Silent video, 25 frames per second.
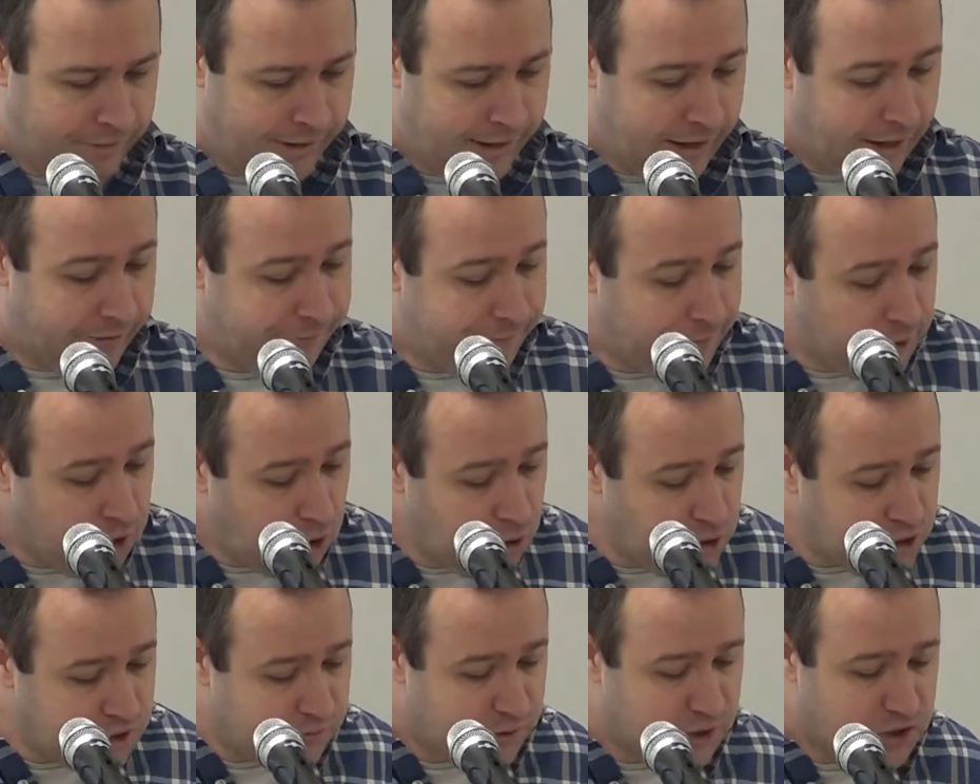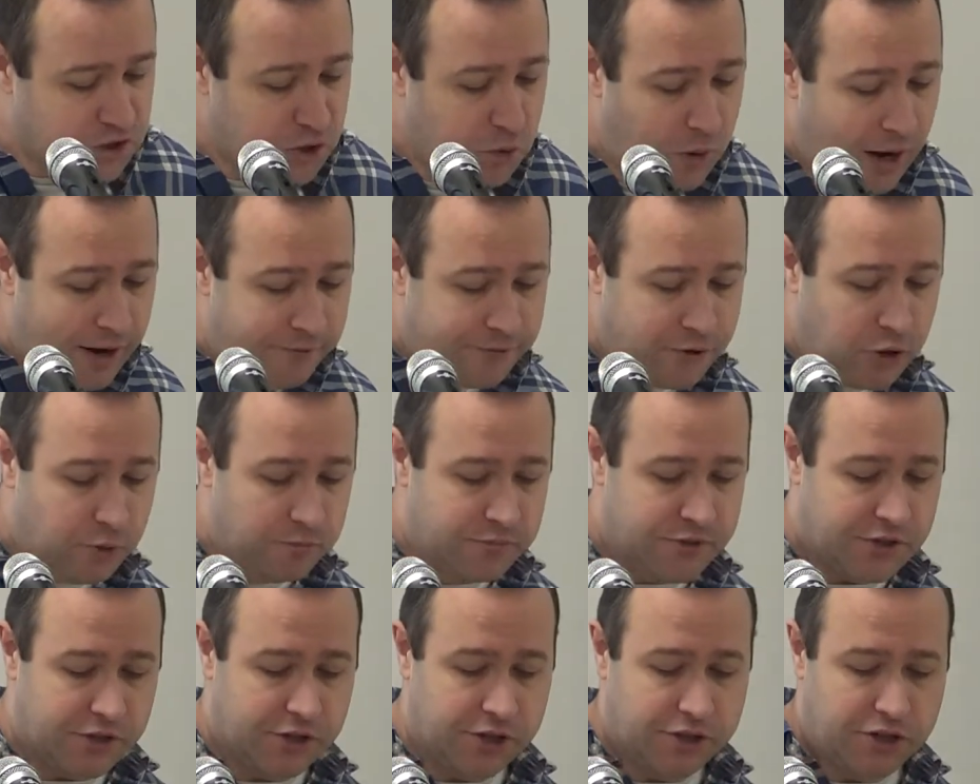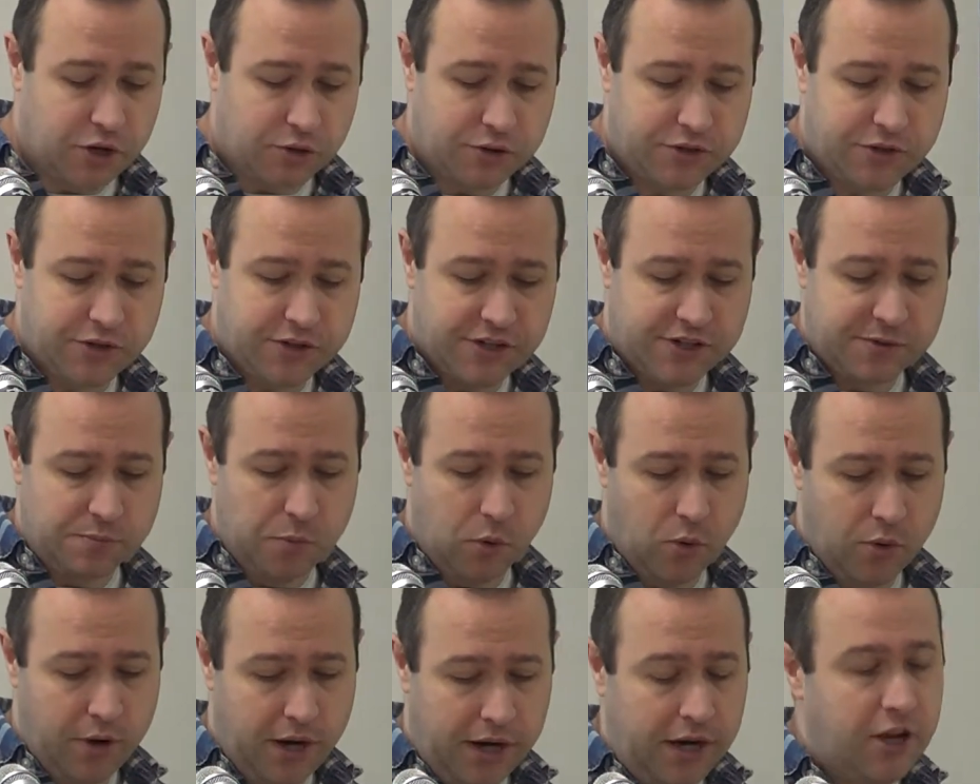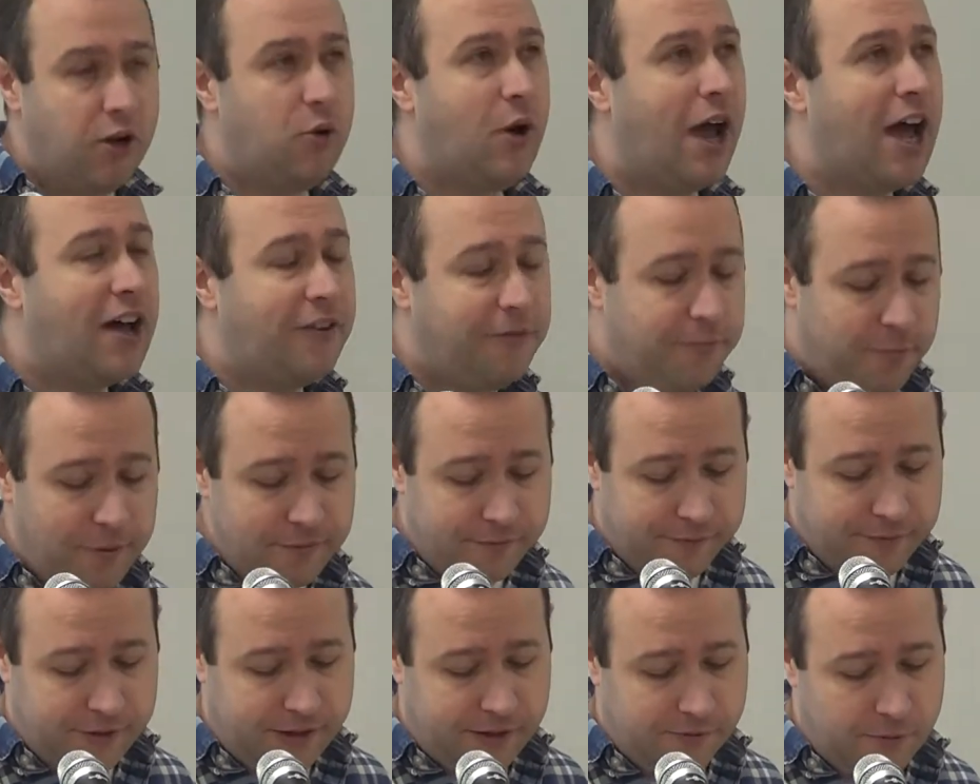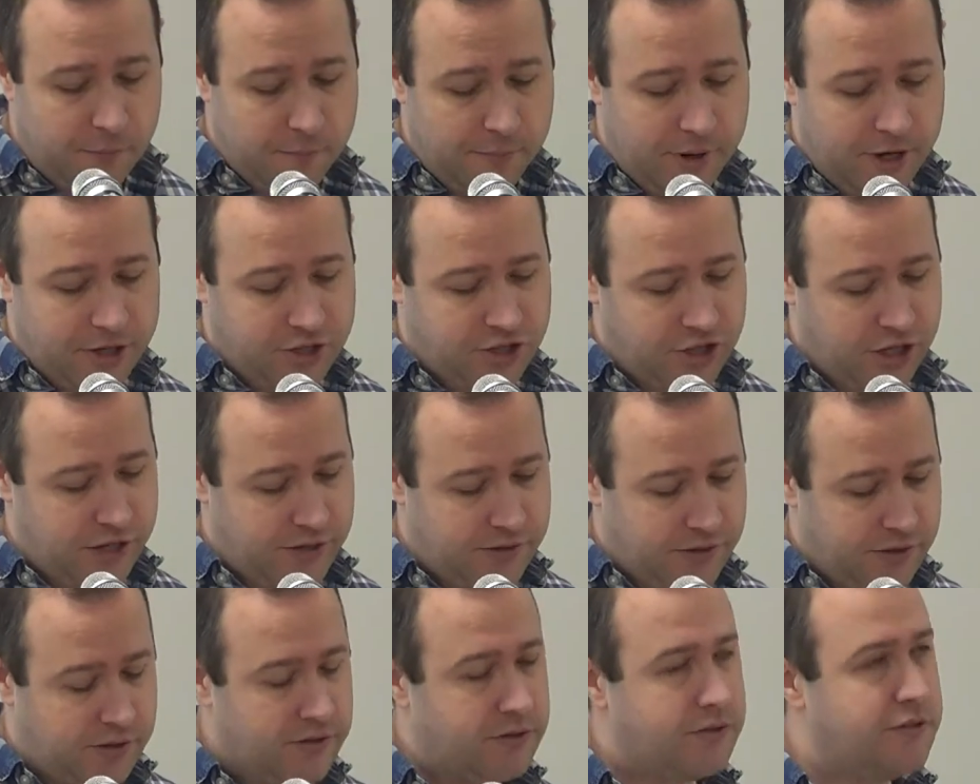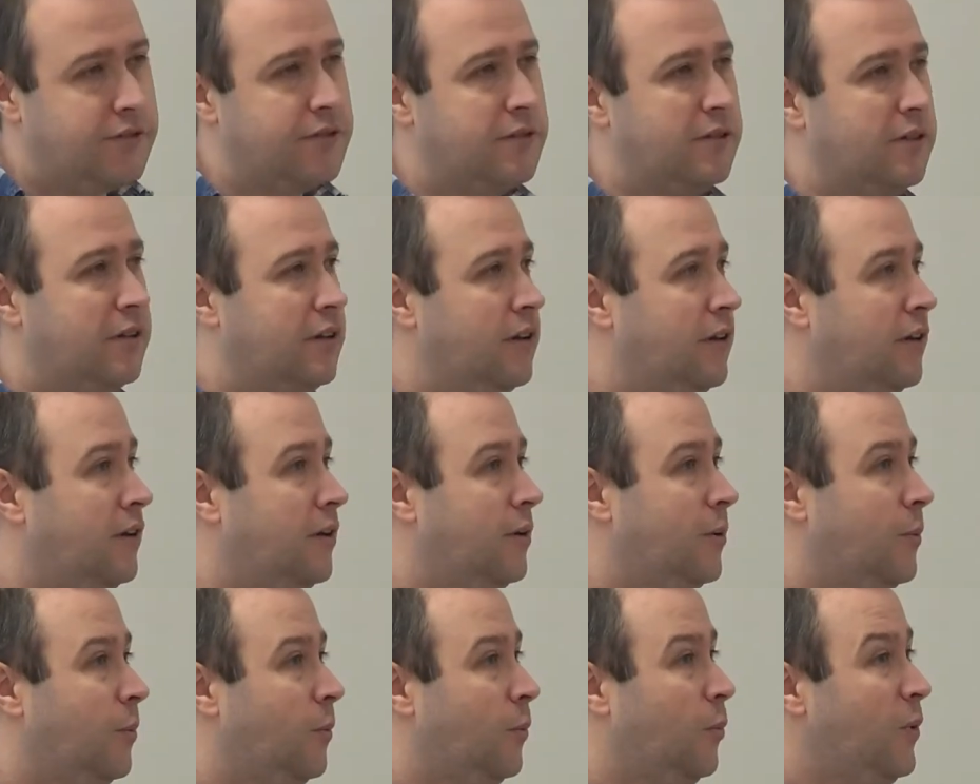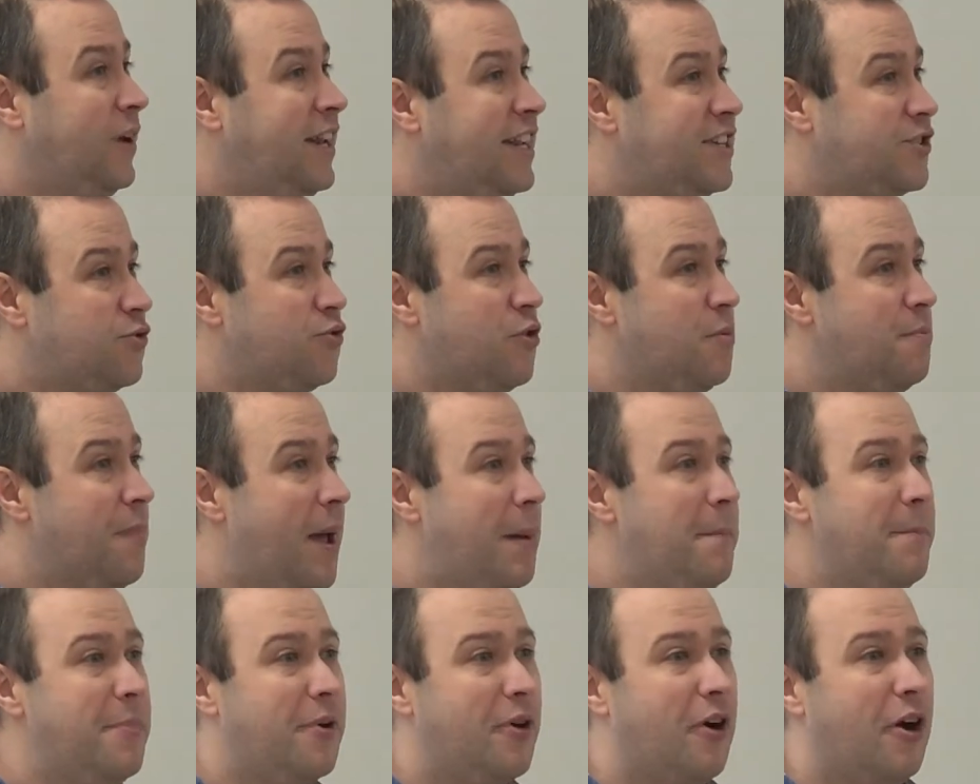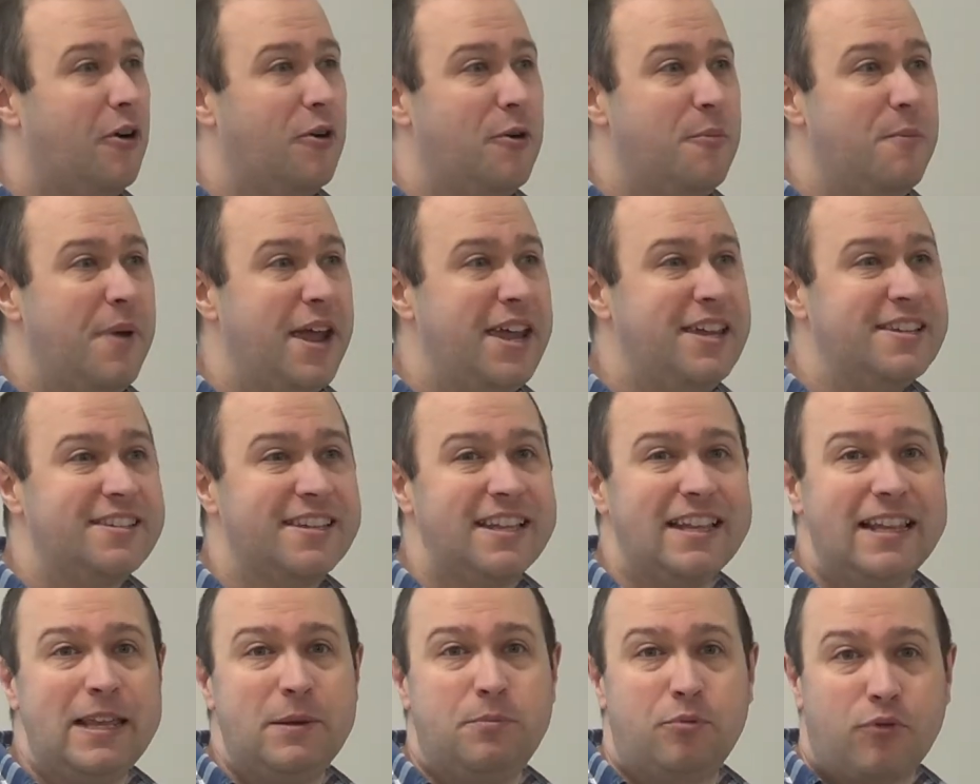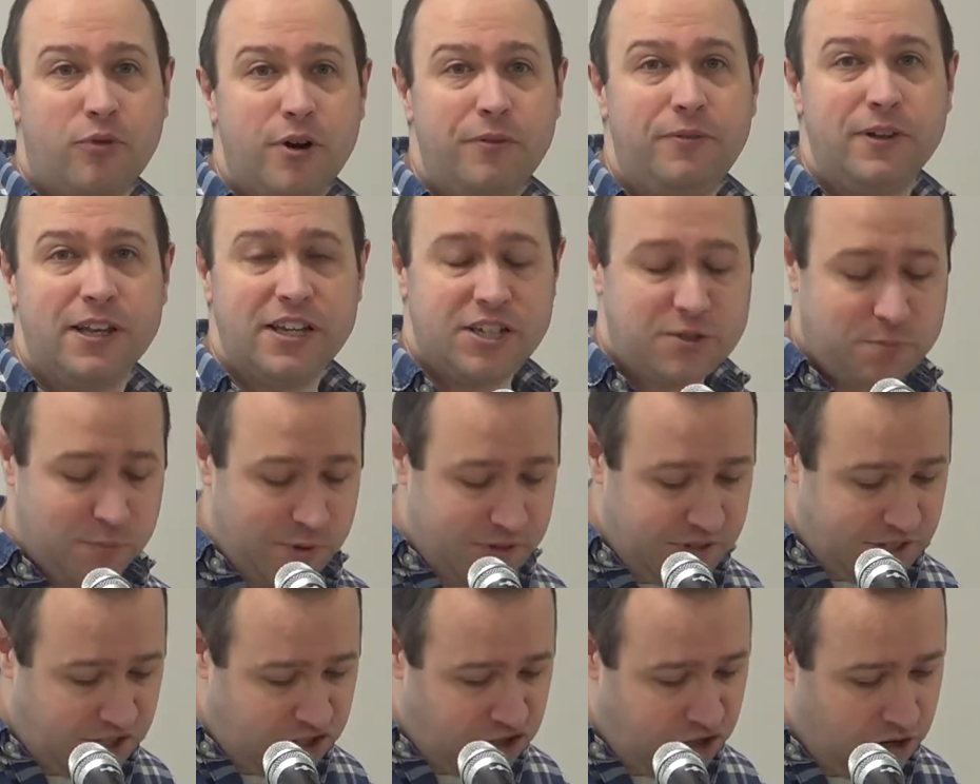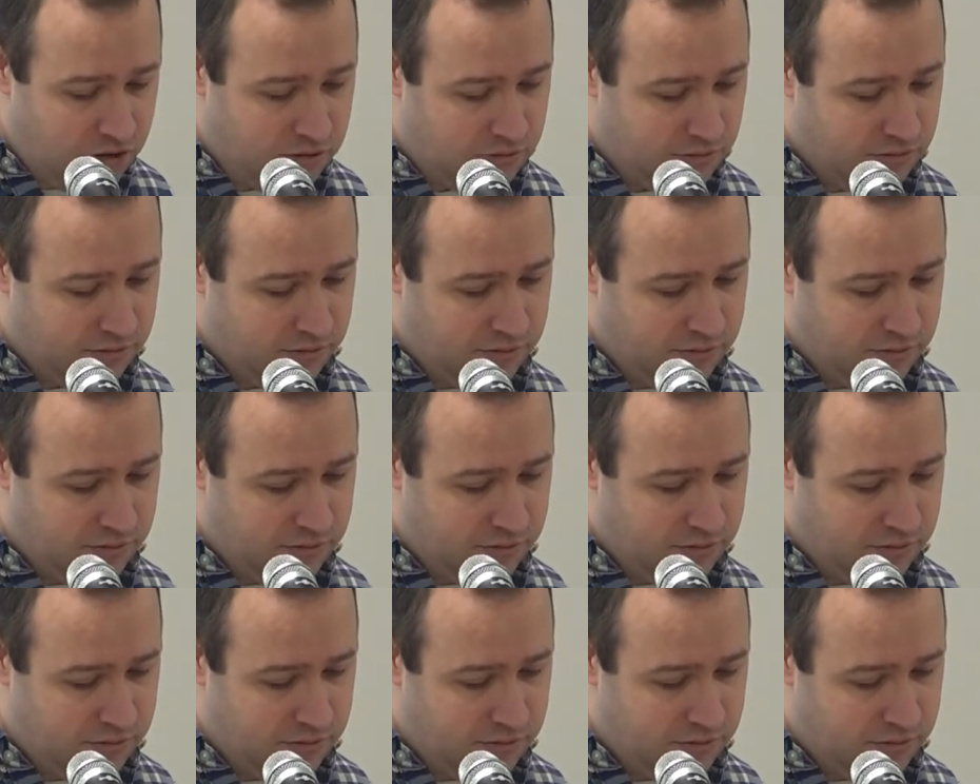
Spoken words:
And for those of us who have come to the doctor this morning, who have been forgiven by Jesus, we need to remember our amazingly privileged position.